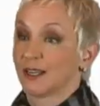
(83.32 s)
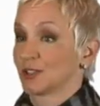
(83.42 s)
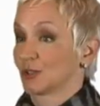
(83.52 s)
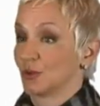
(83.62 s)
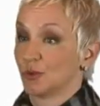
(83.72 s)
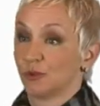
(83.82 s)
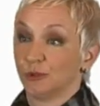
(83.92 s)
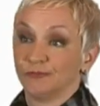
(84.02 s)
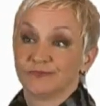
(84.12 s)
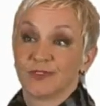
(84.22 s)
out of
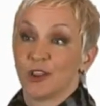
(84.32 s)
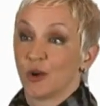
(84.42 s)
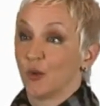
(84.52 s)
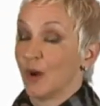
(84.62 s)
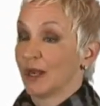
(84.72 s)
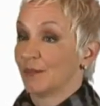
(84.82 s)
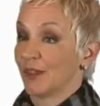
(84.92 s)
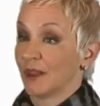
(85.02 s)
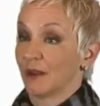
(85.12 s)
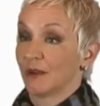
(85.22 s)
school, went up
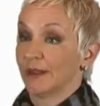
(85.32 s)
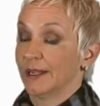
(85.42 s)
there.